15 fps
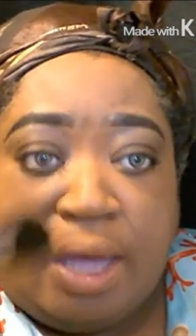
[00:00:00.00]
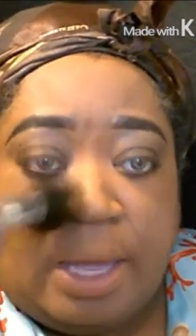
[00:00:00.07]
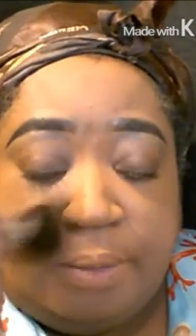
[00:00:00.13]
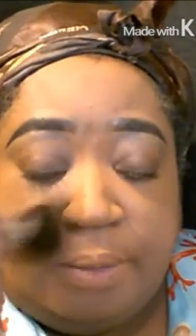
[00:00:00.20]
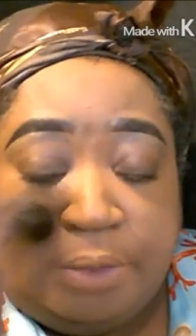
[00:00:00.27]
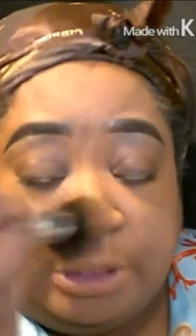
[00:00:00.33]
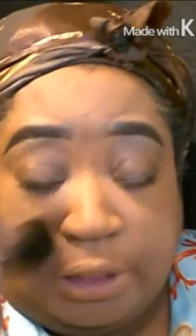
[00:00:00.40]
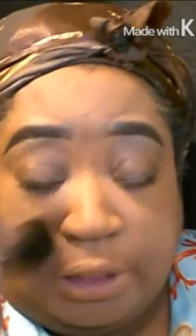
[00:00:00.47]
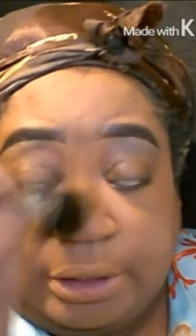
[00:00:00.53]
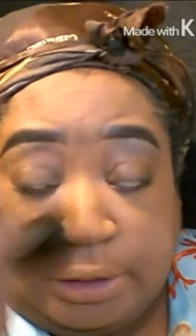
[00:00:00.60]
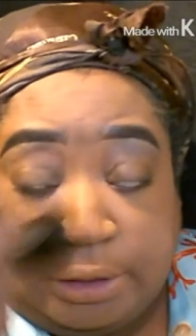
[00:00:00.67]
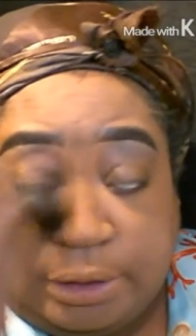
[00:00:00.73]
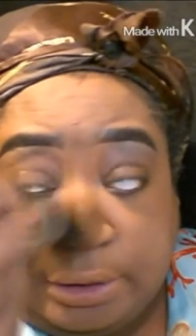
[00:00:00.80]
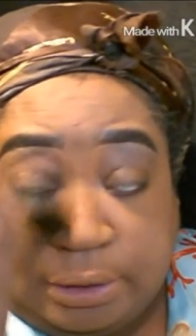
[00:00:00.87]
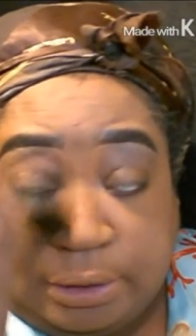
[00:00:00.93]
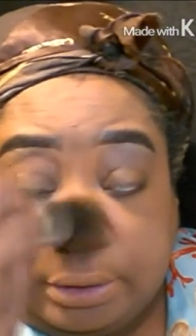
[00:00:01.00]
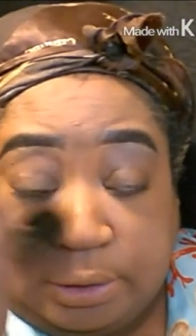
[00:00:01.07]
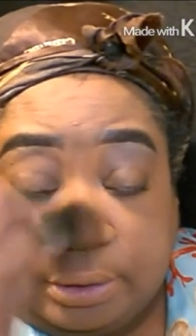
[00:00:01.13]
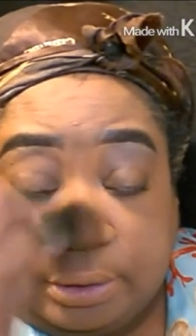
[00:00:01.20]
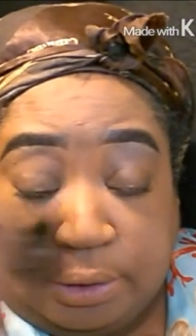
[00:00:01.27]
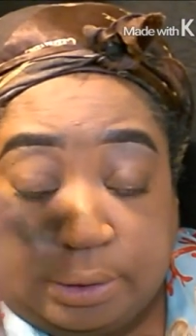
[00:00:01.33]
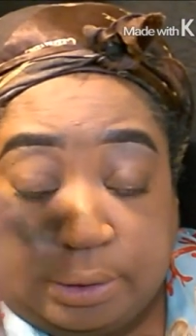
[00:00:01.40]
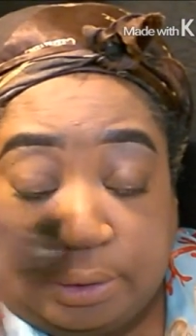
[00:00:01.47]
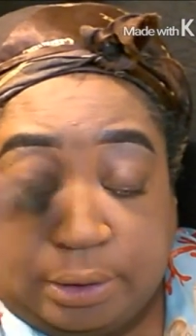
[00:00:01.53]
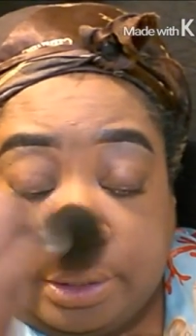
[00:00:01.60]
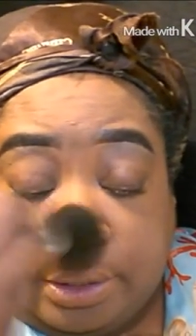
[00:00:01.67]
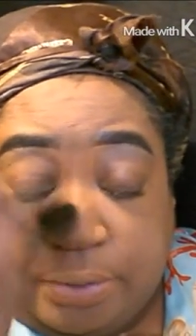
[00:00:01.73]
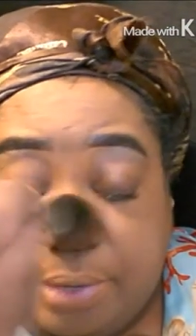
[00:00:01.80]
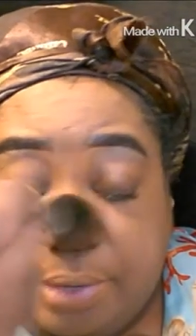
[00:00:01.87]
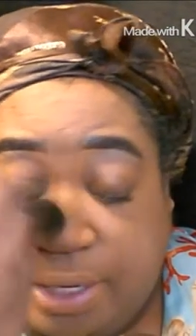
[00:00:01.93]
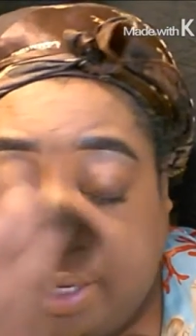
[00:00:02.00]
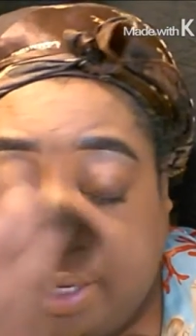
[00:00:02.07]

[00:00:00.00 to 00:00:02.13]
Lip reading: I'm just going